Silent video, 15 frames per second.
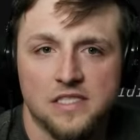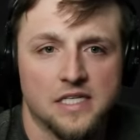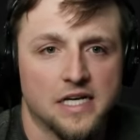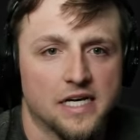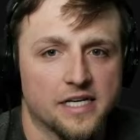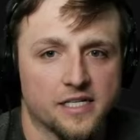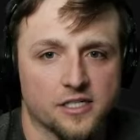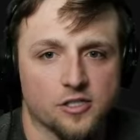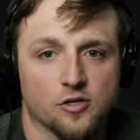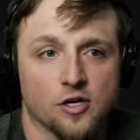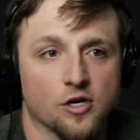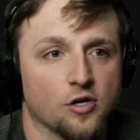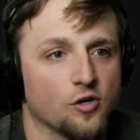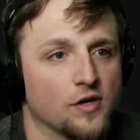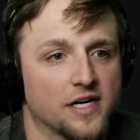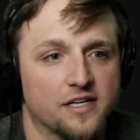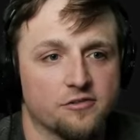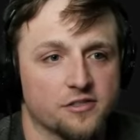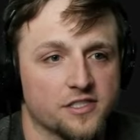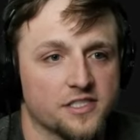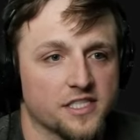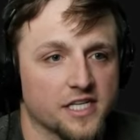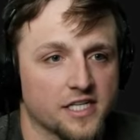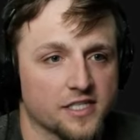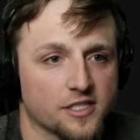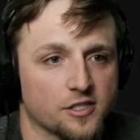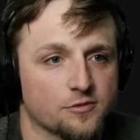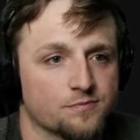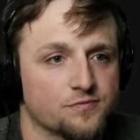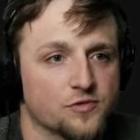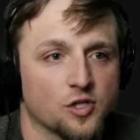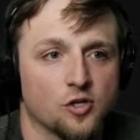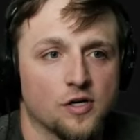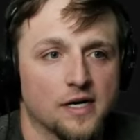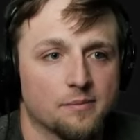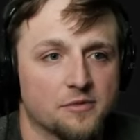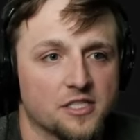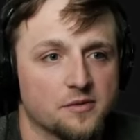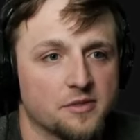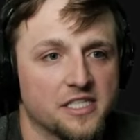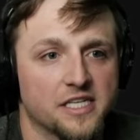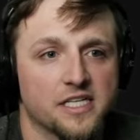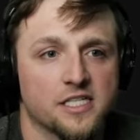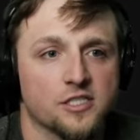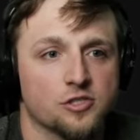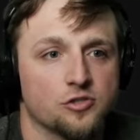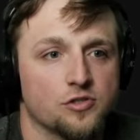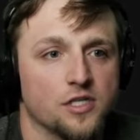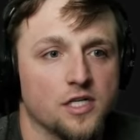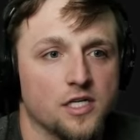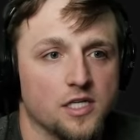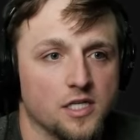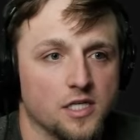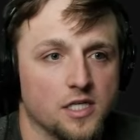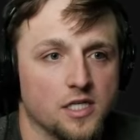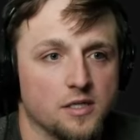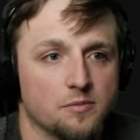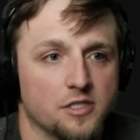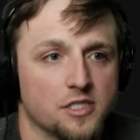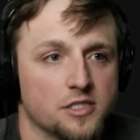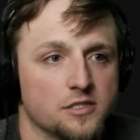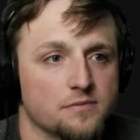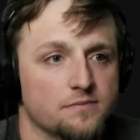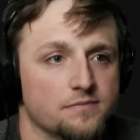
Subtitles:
I gotta go. Oh, I really gotta go. Oh, I'm gonna be in trouble.